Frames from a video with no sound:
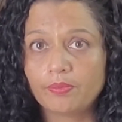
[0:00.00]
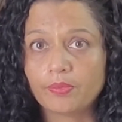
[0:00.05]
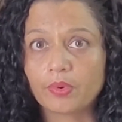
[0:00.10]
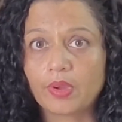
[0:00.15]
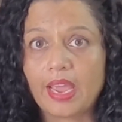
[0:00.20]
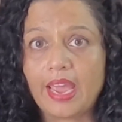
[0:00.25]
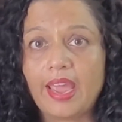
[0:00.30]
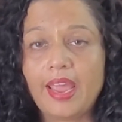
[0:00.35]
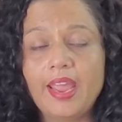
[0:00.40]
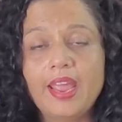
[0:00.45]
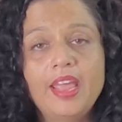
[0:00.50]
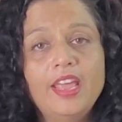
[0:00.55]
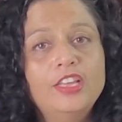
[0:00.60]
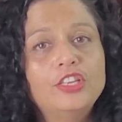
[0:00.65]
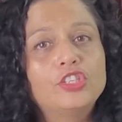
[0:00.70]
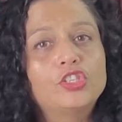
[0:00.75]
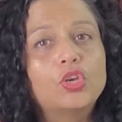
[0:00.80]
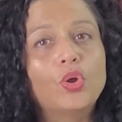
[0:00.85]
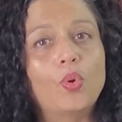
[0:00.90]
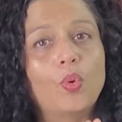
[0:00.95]
Okay,
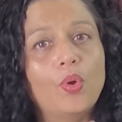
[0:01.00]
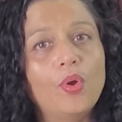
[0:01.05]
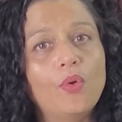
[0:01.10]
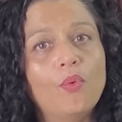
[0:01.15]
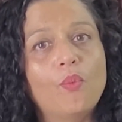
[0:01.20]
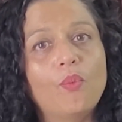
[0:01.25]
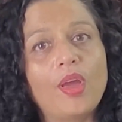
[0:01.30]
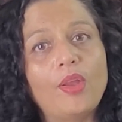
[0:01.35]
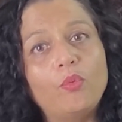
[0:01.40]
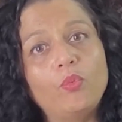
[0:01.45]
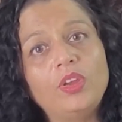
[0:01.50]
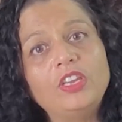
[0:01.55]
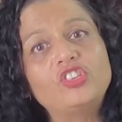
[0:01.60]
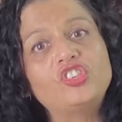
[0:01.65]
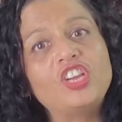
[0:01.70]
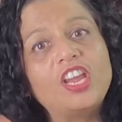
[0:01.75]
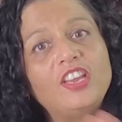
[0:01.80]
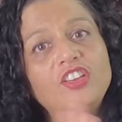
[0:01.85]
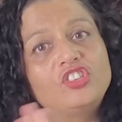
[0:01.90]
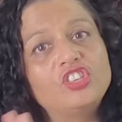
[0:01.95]
so when we
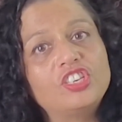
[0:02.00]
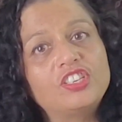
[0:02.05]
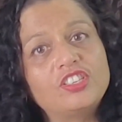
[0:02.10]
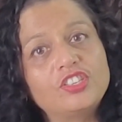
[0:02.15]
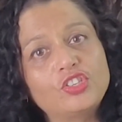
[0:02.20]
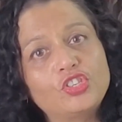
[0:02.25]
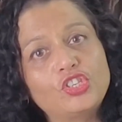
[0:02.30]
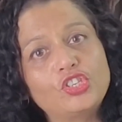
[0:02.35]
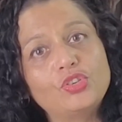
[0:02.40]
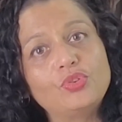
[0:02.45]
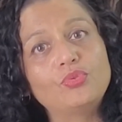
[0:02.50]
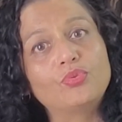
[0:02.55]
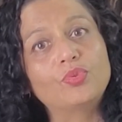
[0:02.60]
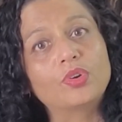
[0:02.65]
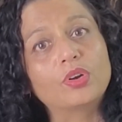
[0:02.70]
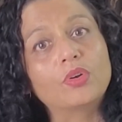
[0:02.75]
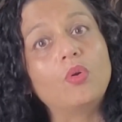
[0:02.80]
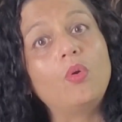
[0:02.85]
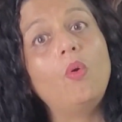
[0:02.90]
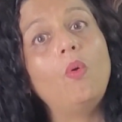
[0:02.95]
change it to
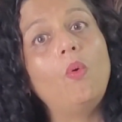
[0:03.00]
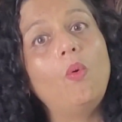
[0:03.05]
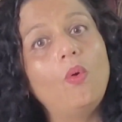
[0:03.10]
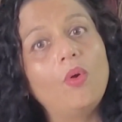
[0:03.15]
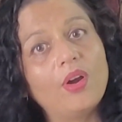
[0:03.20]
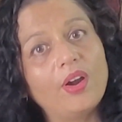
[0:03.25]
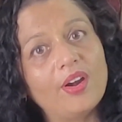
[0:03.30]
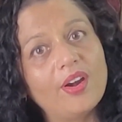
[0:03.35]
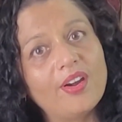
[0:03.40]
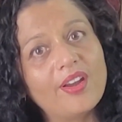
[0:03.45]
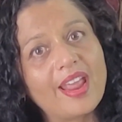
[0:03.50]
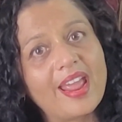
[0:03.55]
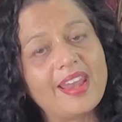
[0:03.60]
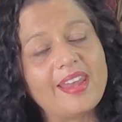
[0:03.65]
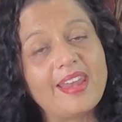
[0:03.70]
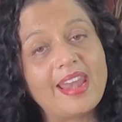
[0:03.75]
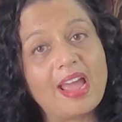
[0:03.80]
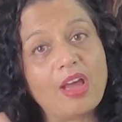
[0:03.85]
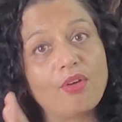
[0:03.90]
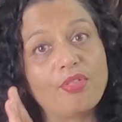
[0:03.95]
record,
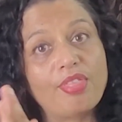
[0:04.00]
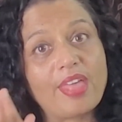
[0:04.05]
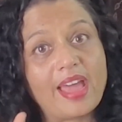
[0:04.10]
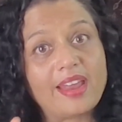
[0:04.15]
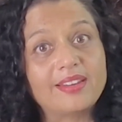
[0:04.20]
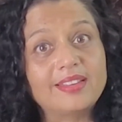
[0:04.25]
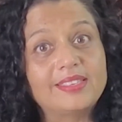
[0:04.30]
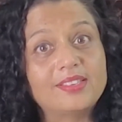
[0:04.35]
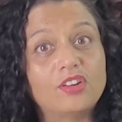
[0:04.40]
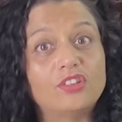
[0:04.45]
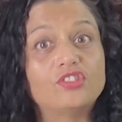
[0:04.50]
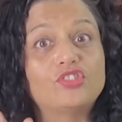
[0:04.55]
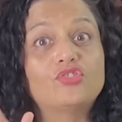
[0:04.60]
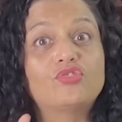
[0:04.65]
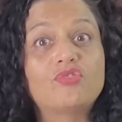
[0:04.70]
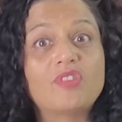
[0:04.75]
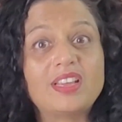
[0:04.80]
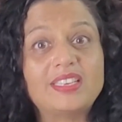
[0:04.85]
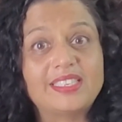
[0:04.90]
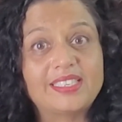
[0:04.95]
and now that is our
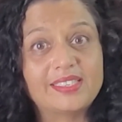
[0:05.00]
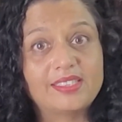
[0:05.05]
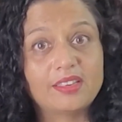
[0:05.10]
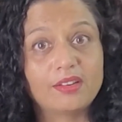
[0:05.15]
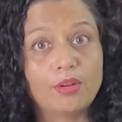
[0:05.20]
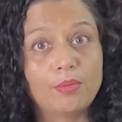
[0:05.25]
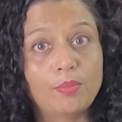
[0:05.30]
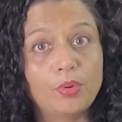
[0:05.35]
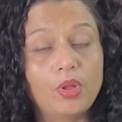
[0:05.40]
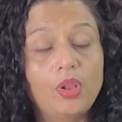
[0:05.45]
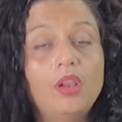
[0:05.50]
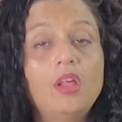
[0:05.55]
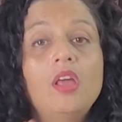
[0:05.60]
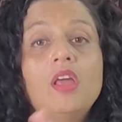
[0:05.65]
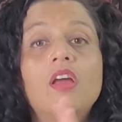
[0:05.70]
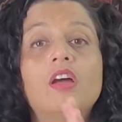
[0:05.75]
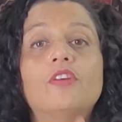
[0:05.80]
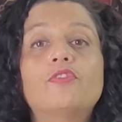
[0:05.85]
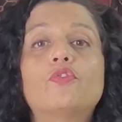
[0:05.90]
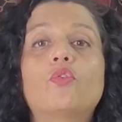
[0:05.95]
stressed syllable,
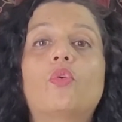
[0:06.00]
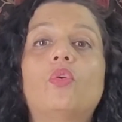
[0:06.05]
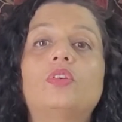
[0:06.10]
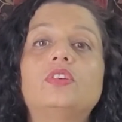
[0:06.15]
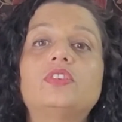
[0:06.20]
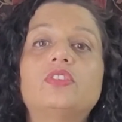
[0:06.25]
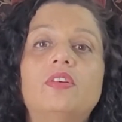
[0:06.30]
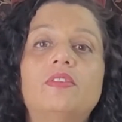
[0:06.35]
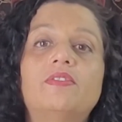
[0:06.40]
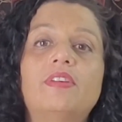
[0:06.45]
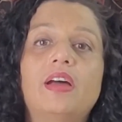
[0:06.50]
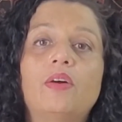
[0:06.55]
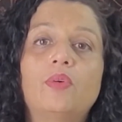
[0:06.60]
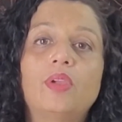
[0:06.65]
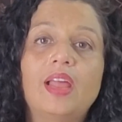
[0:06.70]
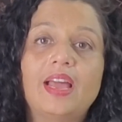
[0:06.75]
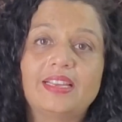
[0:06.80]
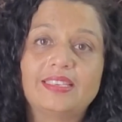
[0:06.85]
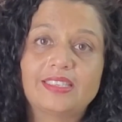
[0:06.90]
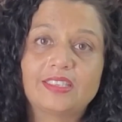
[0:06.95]
of course our
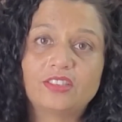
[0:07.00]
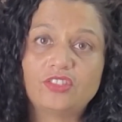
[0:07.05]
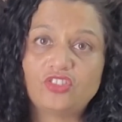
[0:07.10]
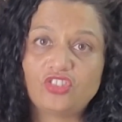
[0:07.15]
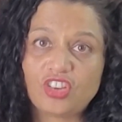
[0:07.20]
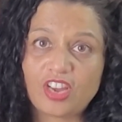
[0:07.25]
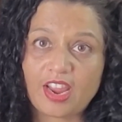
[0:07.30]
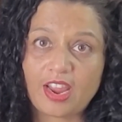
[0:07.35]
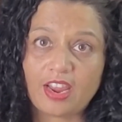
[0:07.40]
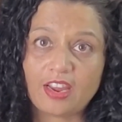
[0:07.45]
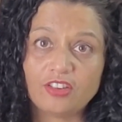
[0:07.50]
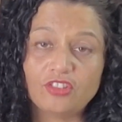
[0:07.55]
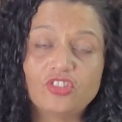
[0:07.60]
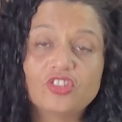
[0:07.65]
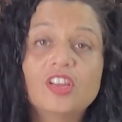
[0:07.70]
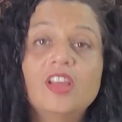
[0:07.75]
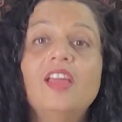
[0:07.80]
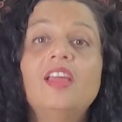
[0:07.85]
vowel has to change